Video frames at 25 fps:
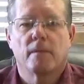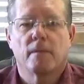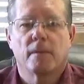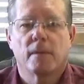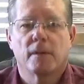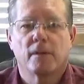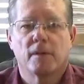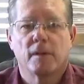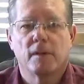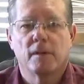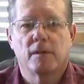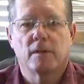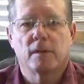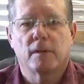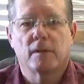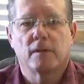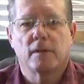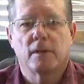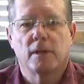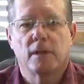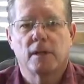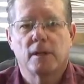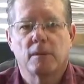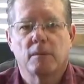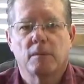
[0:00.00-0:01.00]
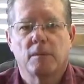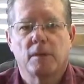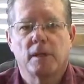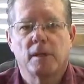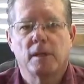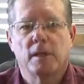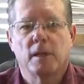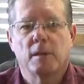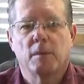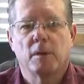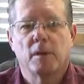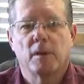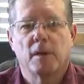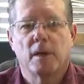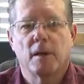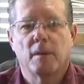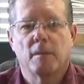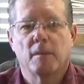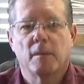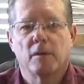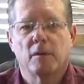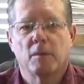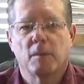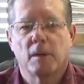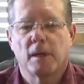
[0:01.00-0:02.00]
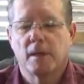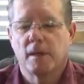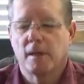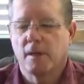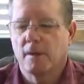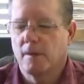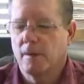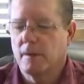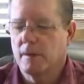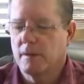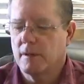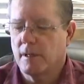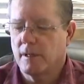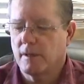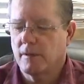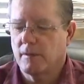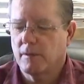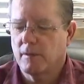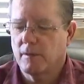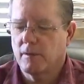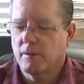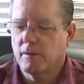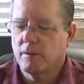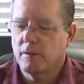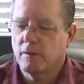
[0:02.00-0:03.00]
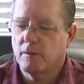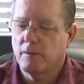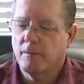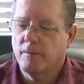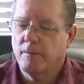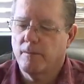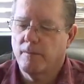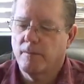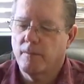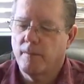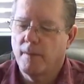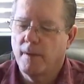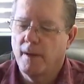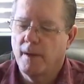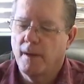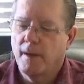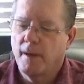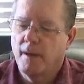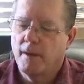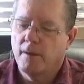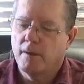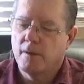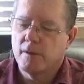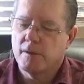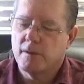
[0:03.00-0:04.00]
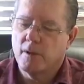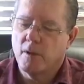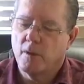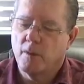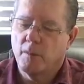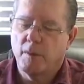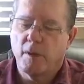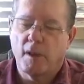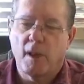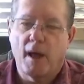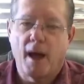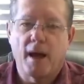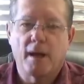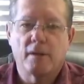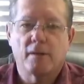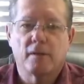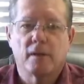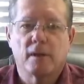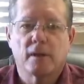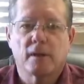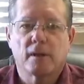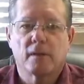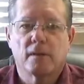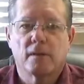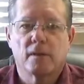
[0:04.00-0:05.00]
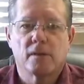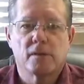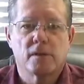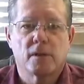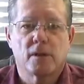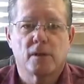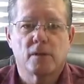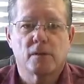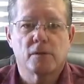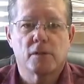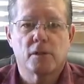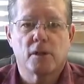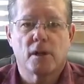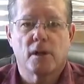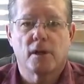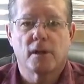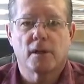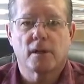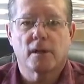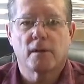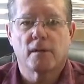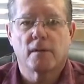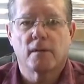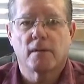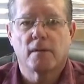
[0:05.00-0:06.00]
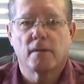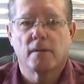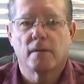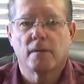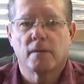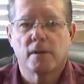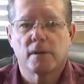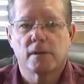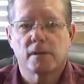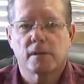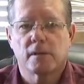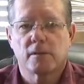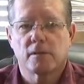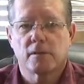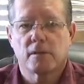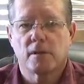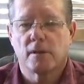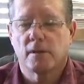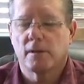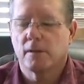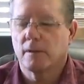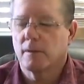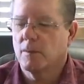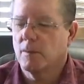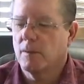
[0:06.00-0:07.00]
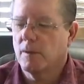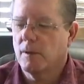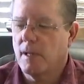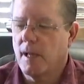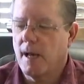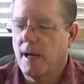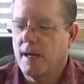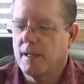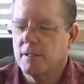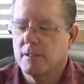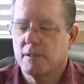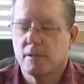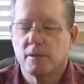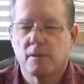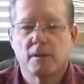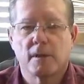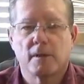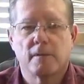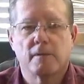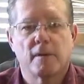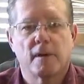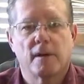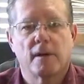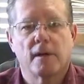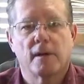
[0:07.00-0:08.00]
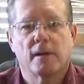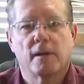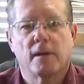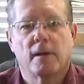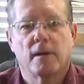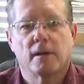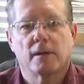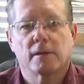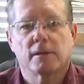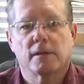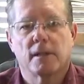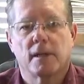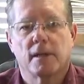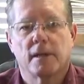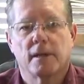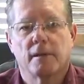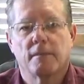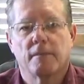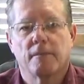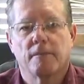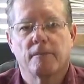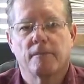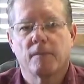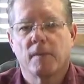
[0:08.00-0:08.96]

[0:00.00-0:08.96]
The C60-PWM is made here in Texas. There's no plastic, there's no junk. This controller will last you a very long time.